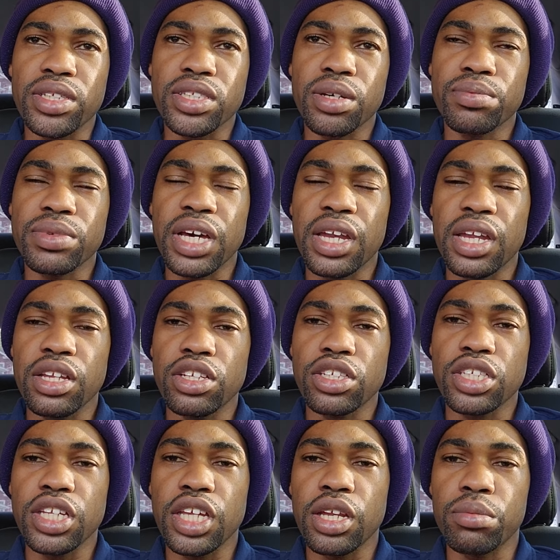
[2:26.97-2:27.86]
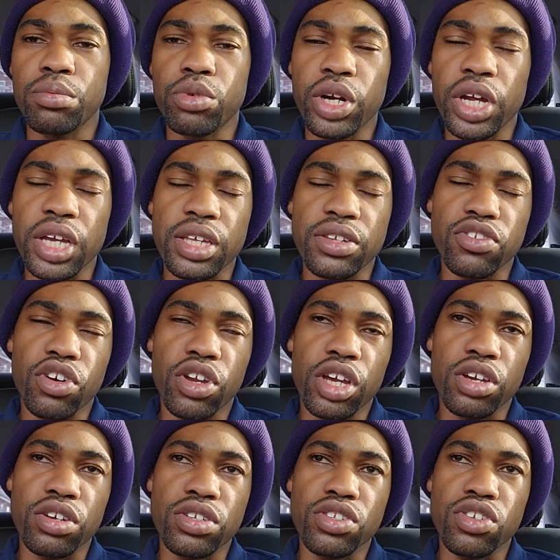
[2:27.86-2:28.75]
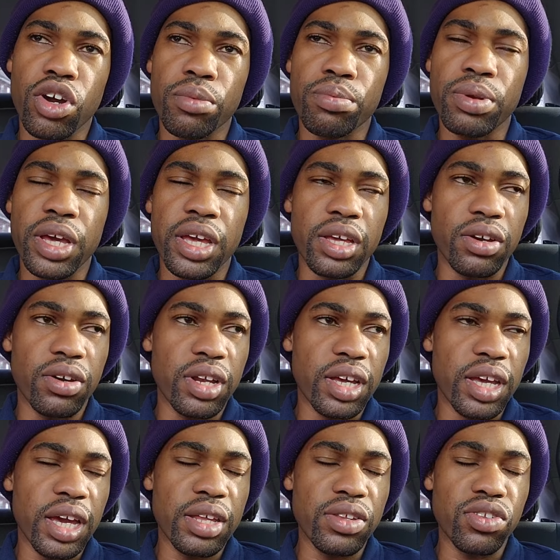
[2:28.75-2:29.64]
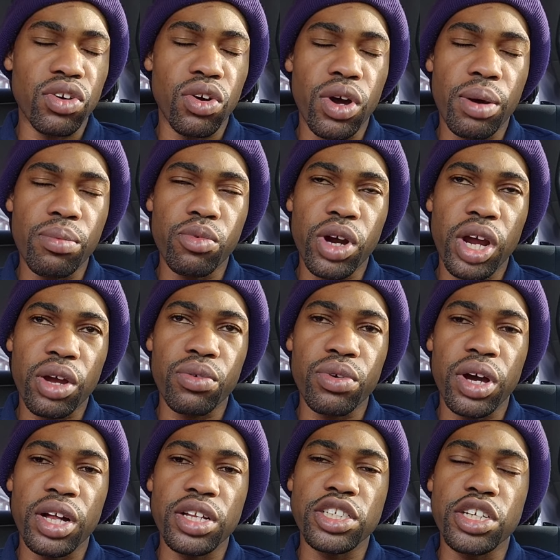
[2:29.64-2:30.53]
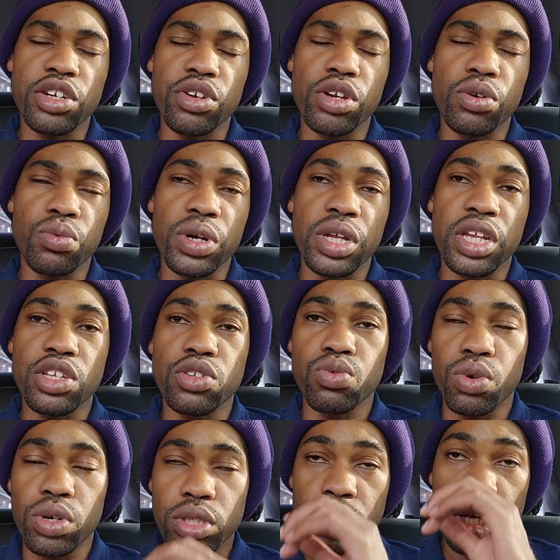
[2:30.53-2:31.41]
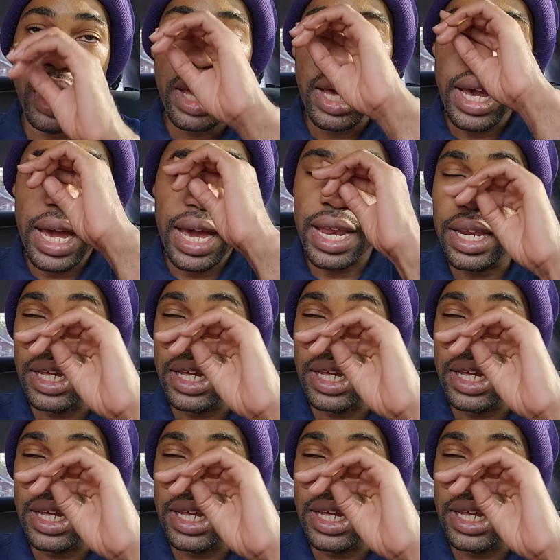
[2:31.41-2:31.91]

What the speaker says: Sometimes they just need a break so they could start playing good again. So I'm rocking with Algeria to win this one at